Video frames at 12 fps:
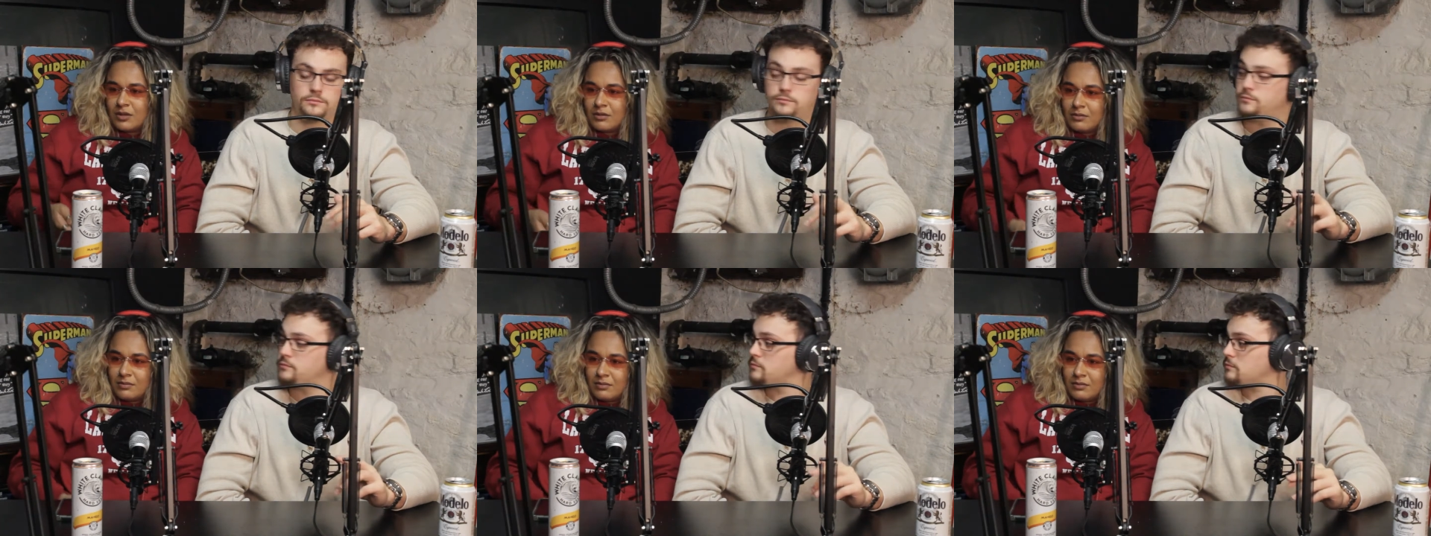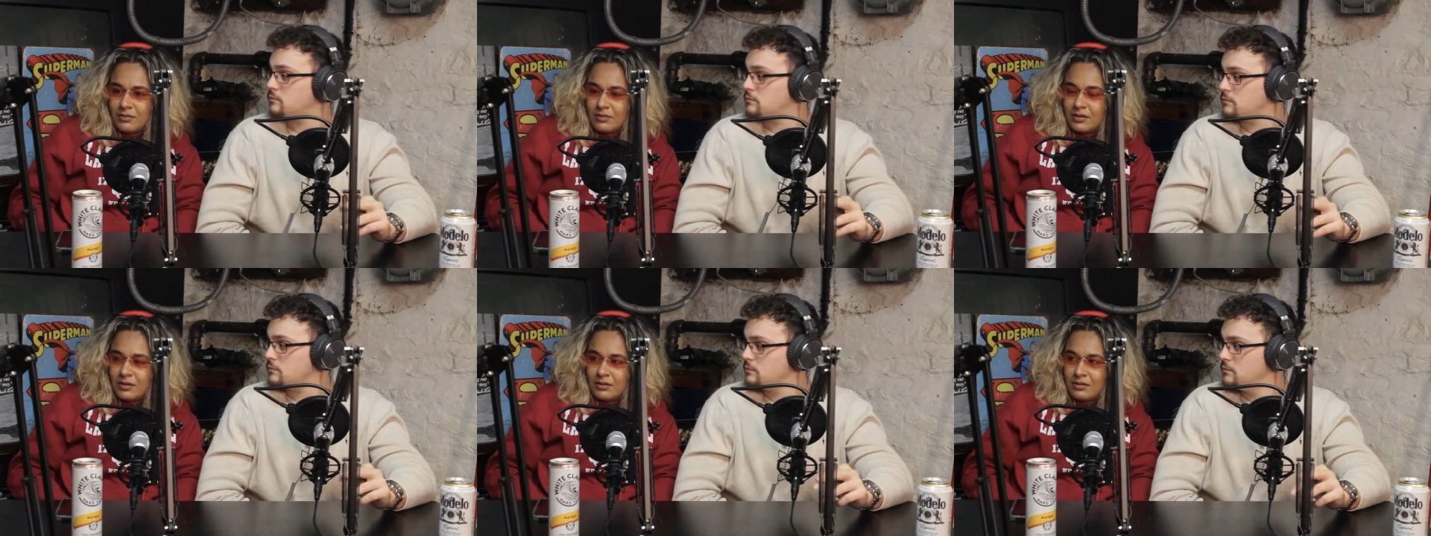Speaker 1: them
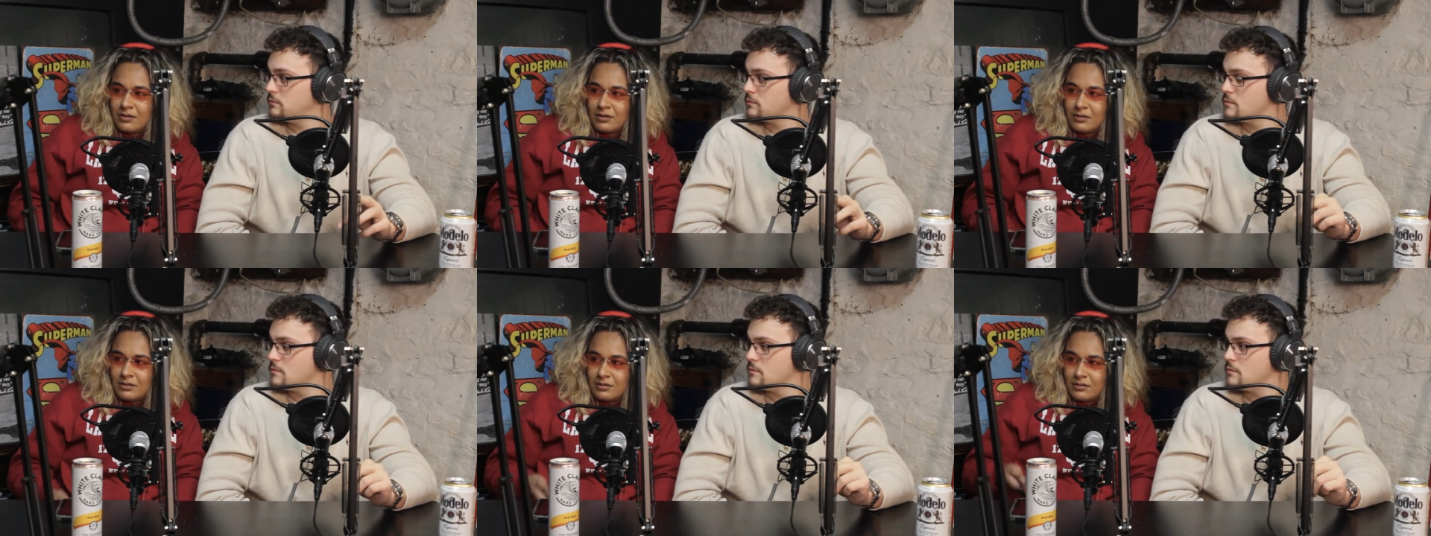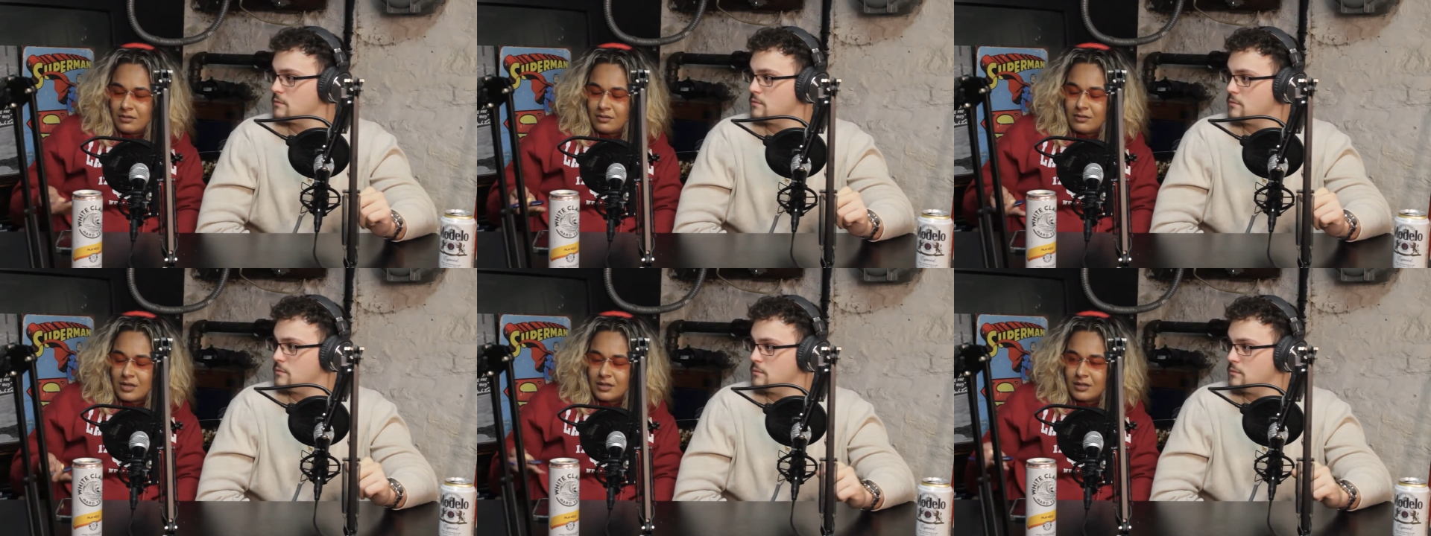the the
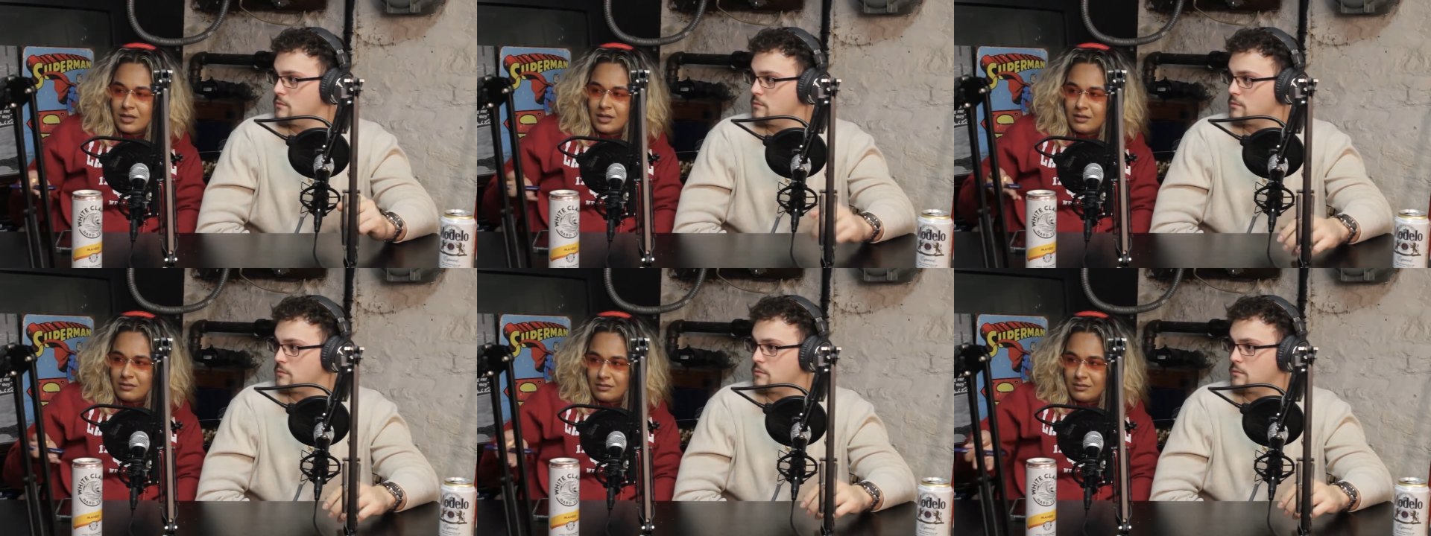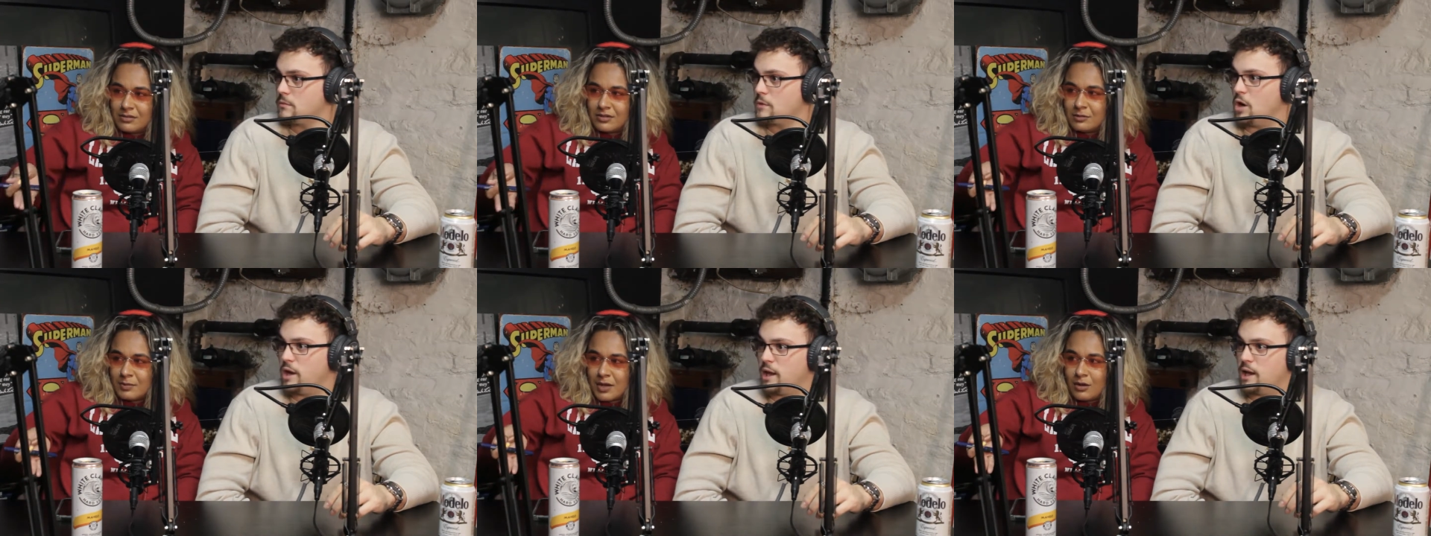deadly Oh,
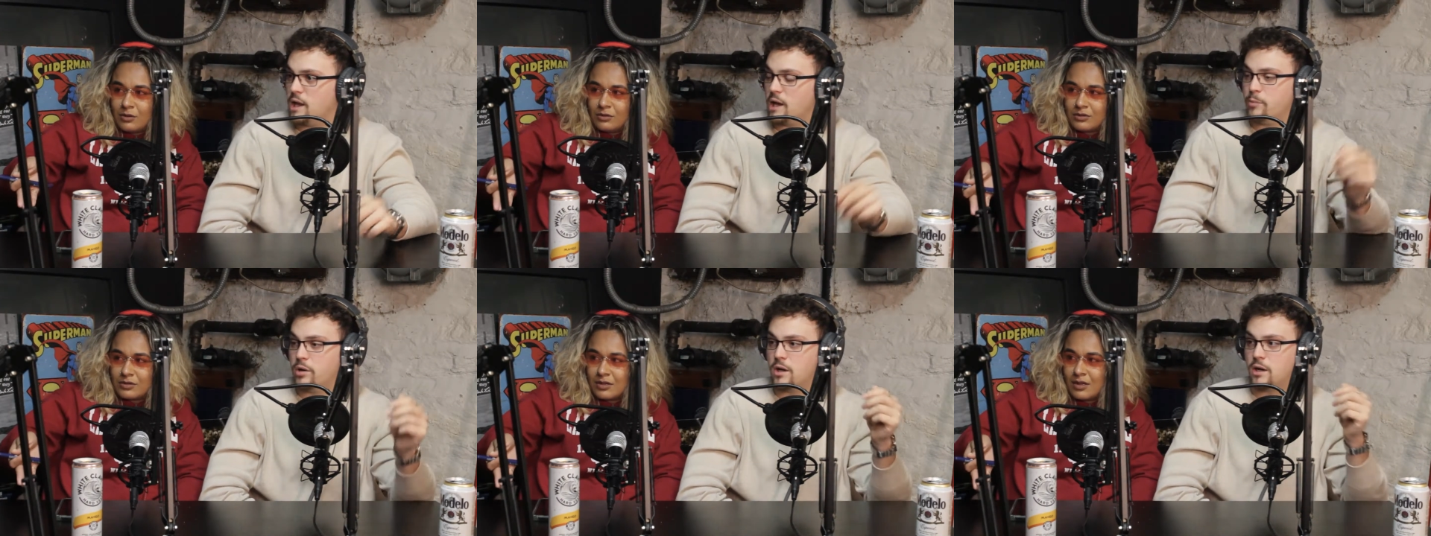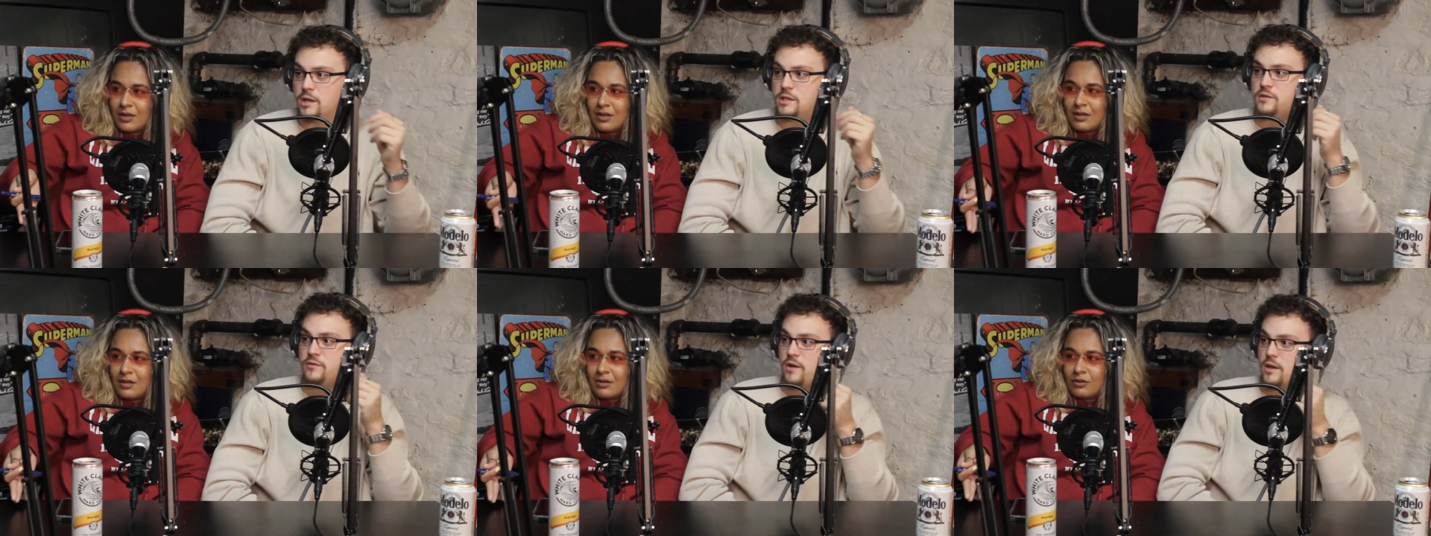yeah, he like put it on oh, his
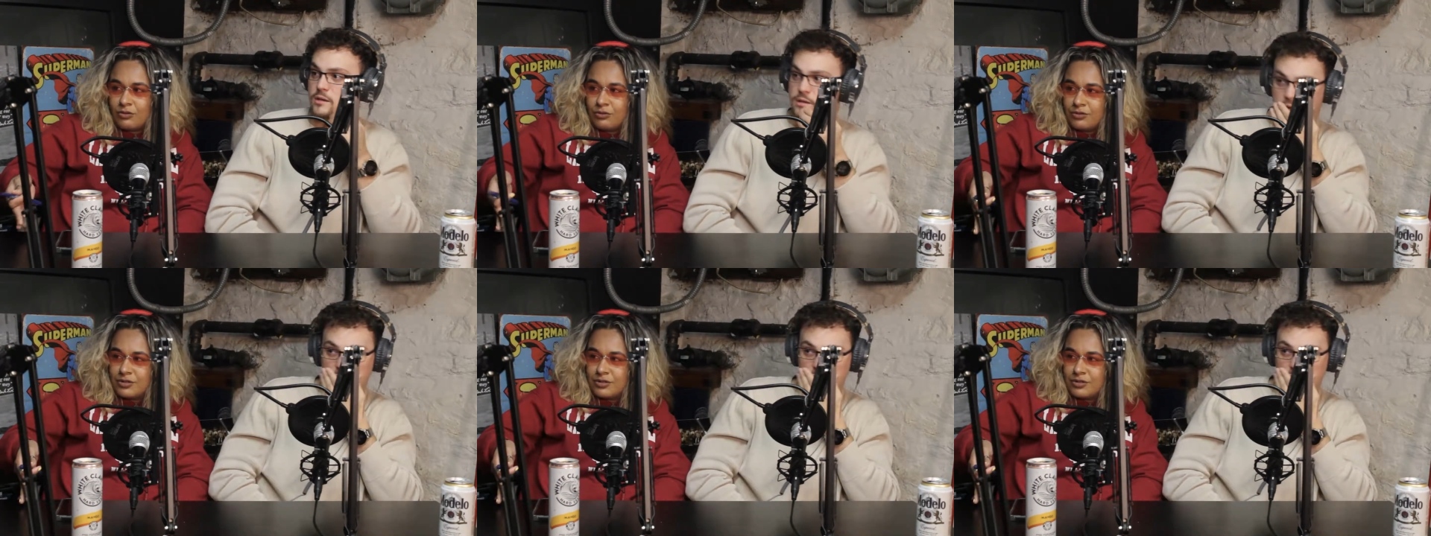yeah. face. Crucio